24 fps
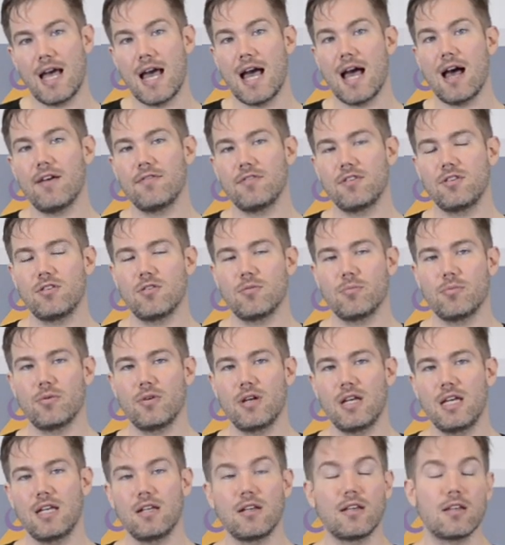have in your
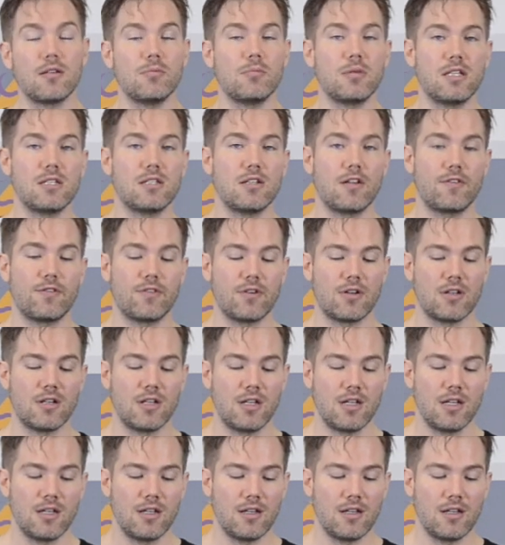brain can be different.